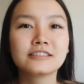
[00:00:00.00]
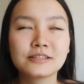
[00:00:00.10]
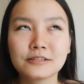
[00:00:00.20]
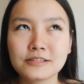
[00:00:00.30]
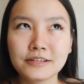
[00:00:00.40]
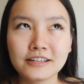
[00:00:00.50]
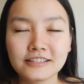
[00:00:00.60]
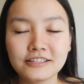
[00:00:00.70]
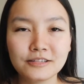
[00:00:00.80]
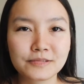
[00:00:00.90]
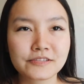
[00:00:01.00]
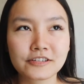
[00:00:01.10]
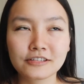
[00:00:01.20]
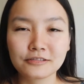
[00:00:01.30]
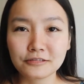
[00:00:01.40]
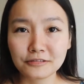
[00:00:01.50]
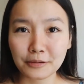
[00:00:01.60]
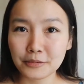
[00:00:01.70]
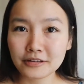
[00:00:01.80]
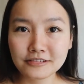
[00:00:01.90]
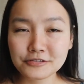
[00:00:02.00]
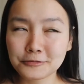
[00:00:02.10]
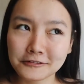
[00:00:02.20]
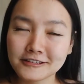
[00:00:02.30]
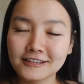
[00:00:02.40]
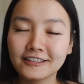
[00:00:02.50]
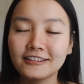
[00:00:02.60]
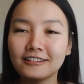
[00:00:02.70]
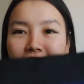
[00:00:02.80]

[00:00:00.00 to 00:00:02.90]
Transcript: supposed to be like dupes for Lululemon shorts, I think,